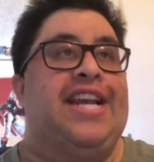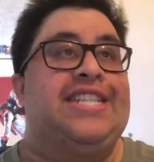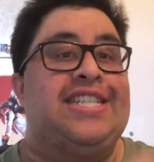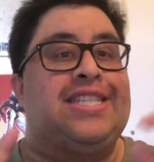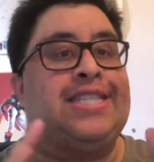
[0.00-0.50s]
It's
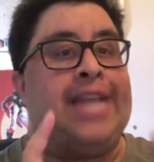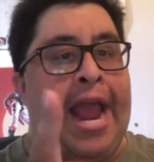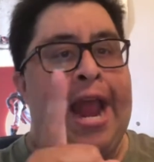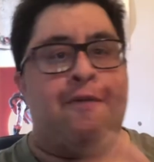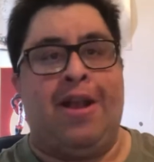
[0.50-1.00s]
a
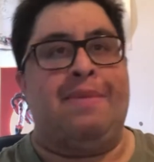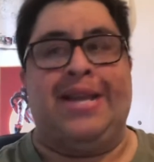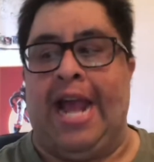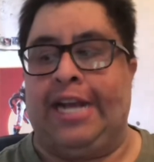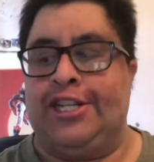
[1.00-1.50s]
Stan
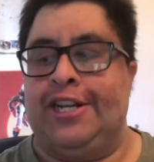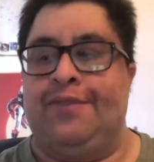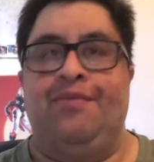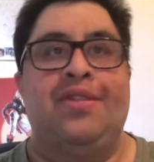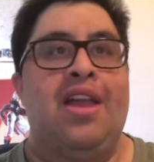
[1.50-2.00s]
recommendation,